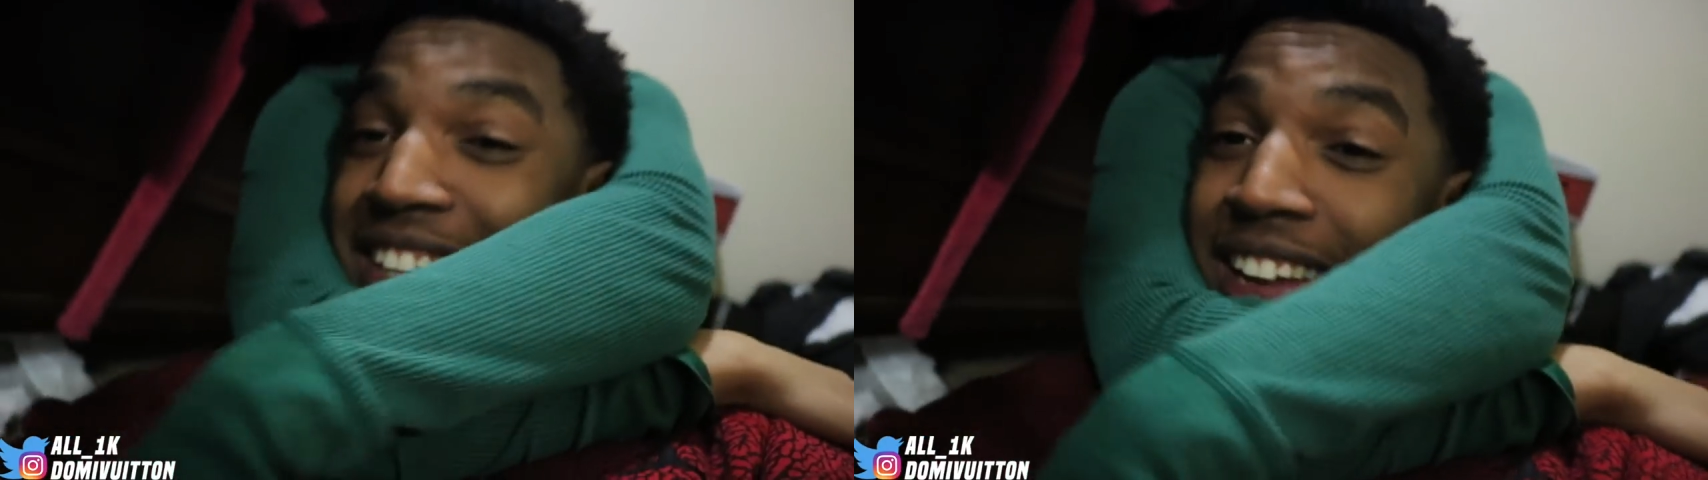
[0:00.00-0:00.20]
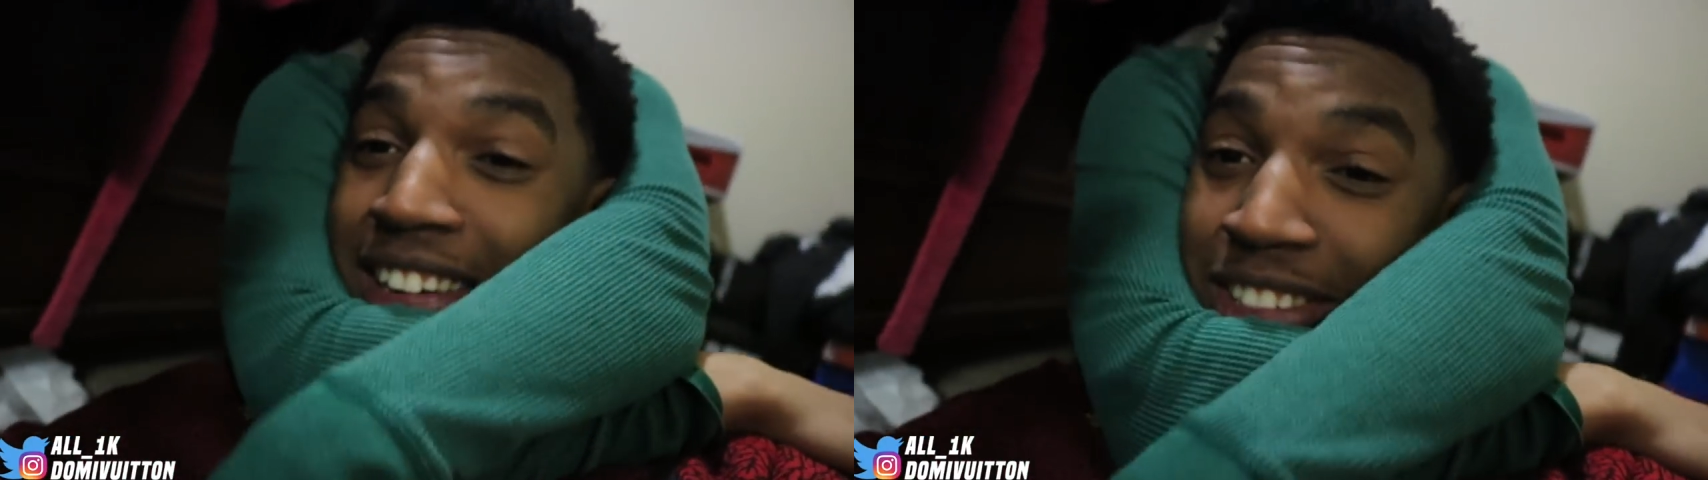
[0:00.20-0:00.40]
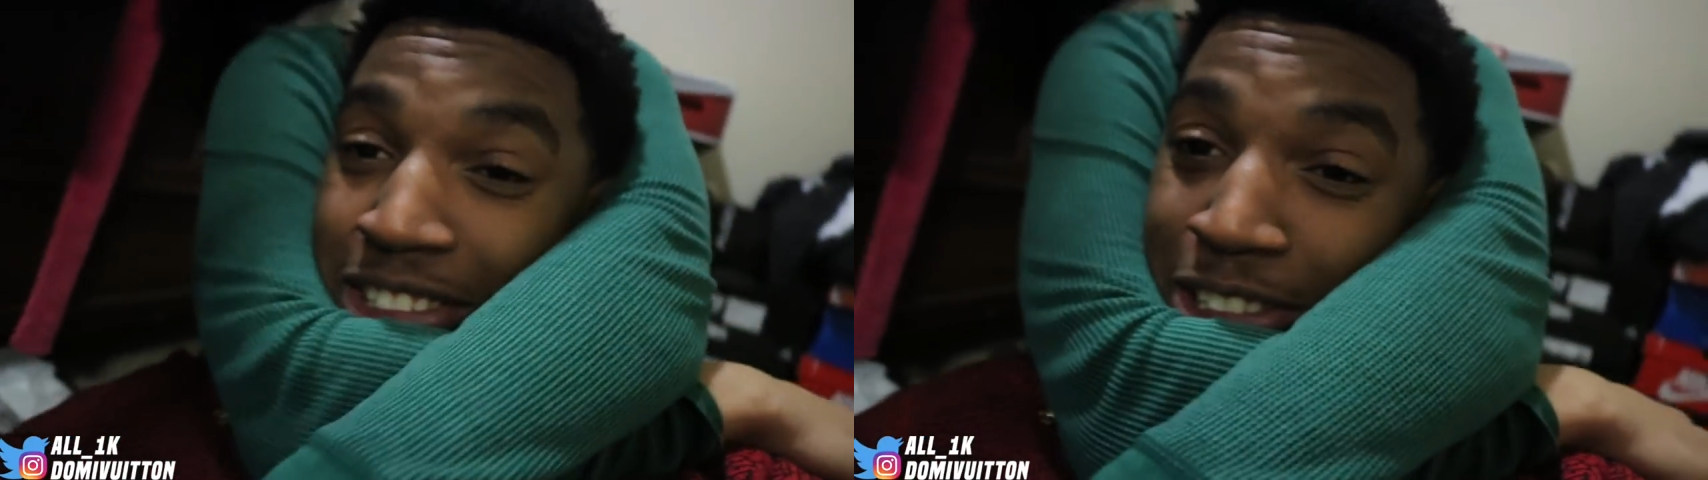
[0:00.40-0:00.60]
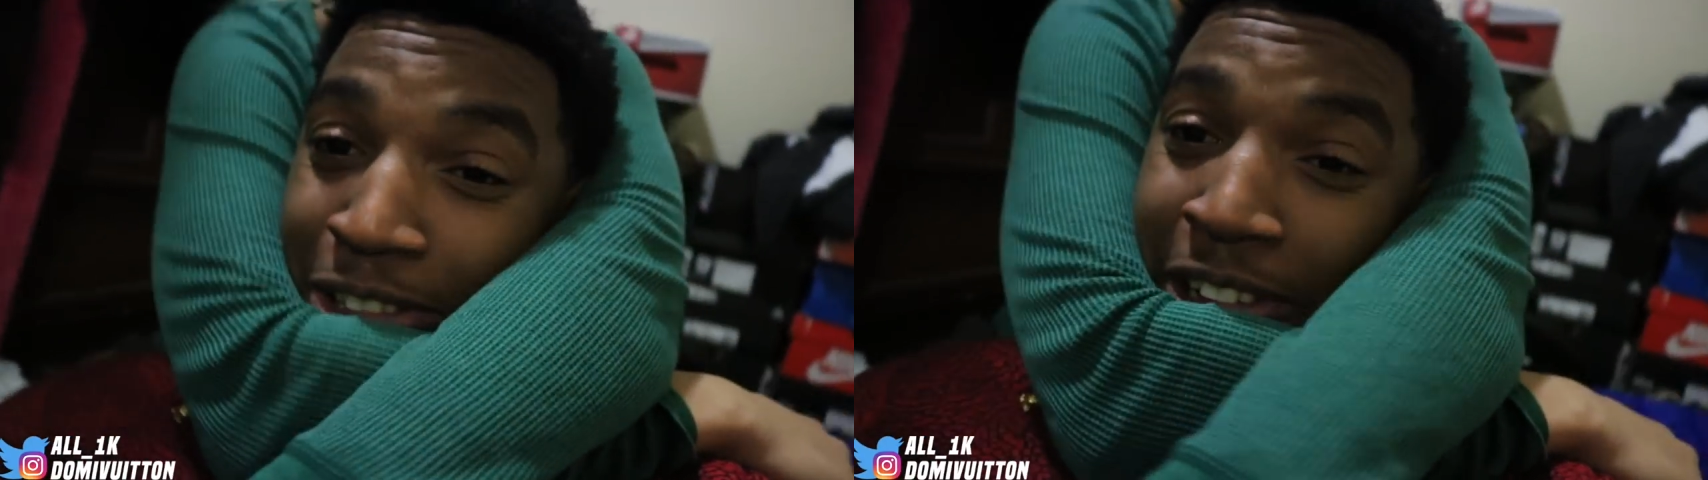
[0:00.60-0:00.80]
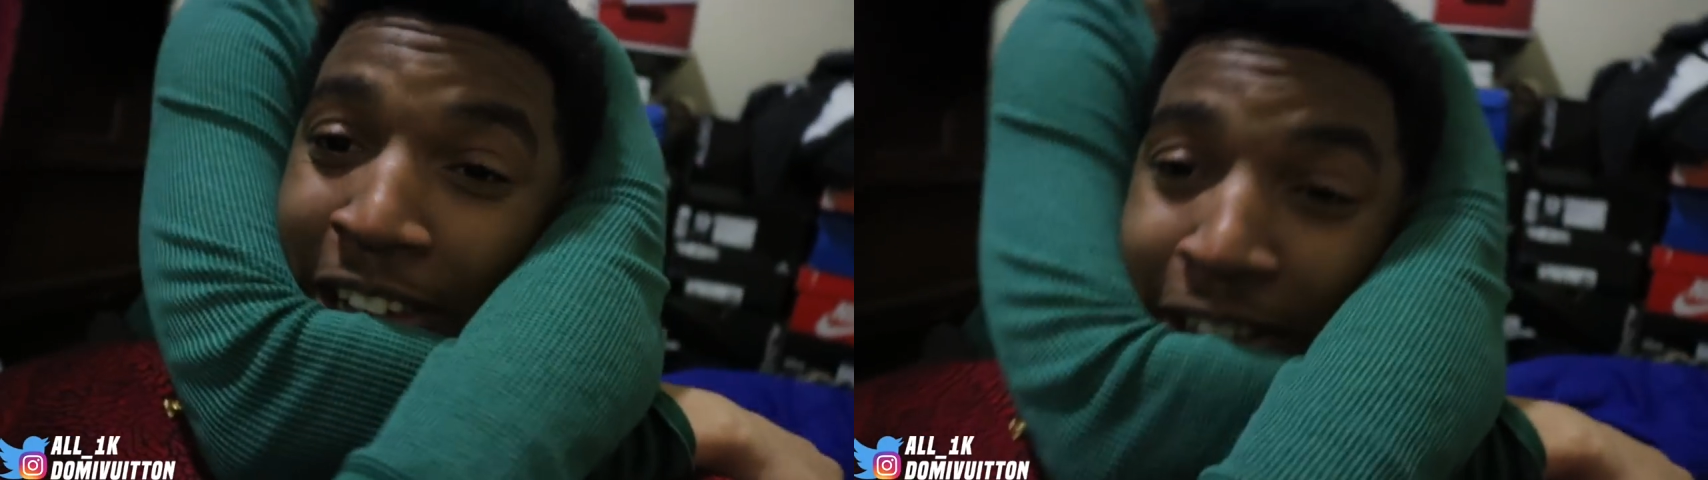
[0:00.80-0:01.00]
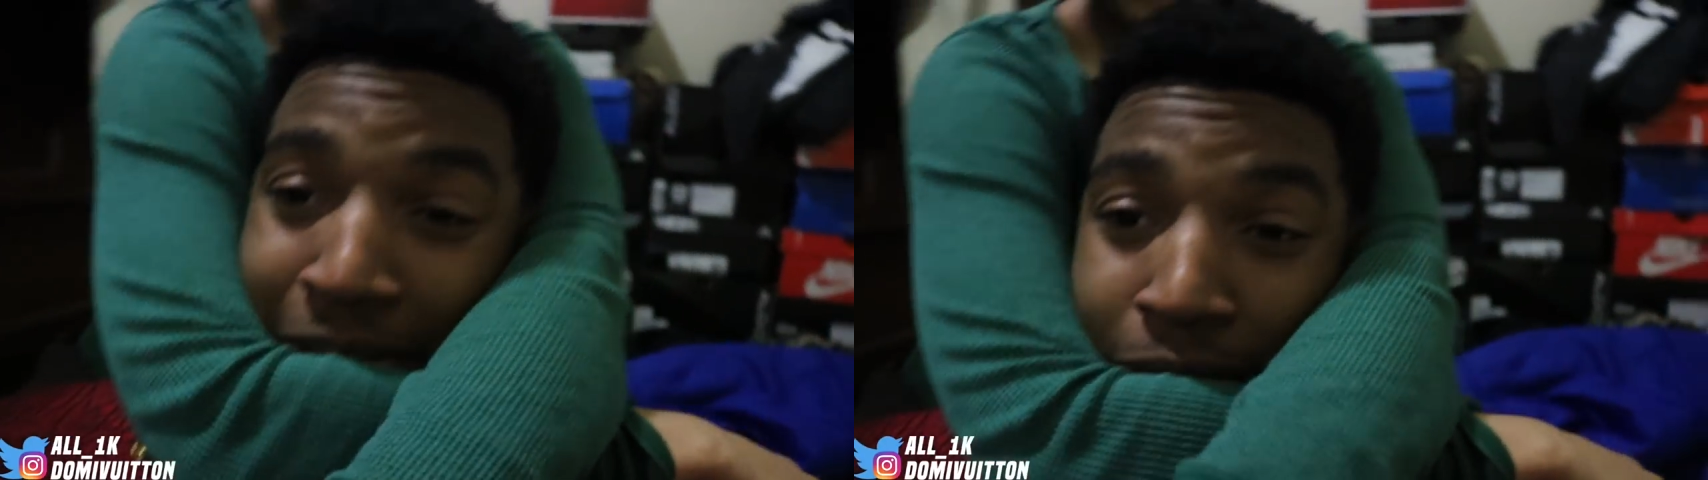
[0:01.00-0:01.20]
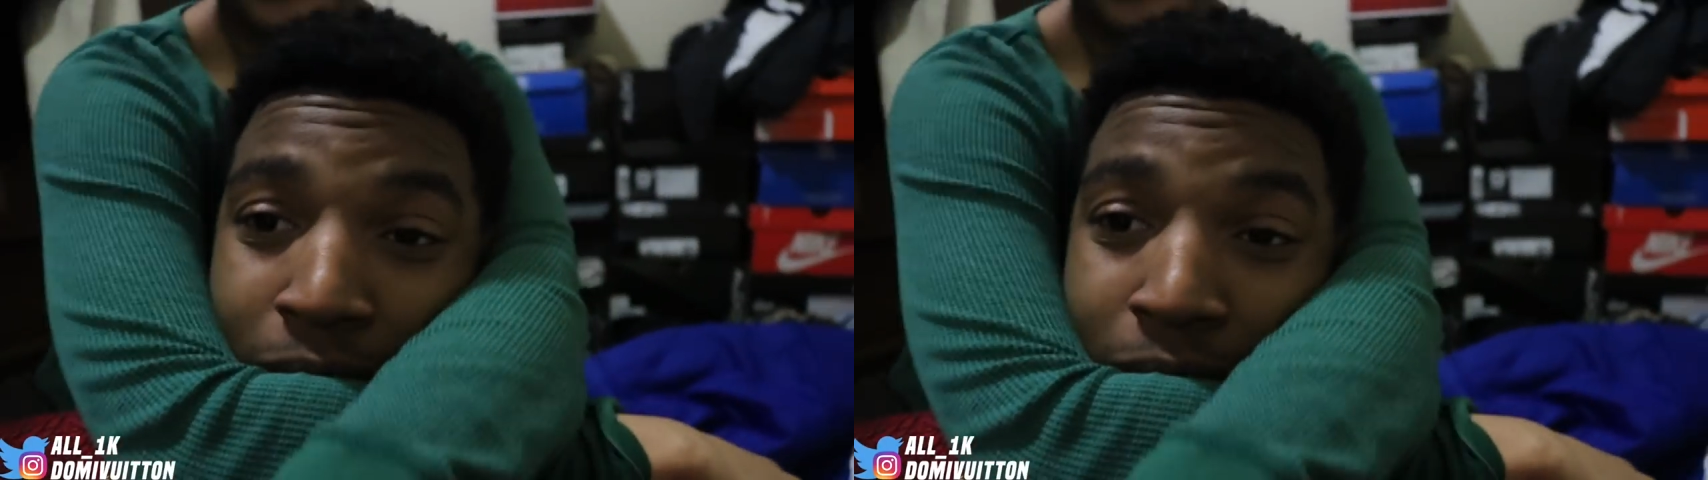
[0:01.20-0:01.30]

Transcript: Did I just do that?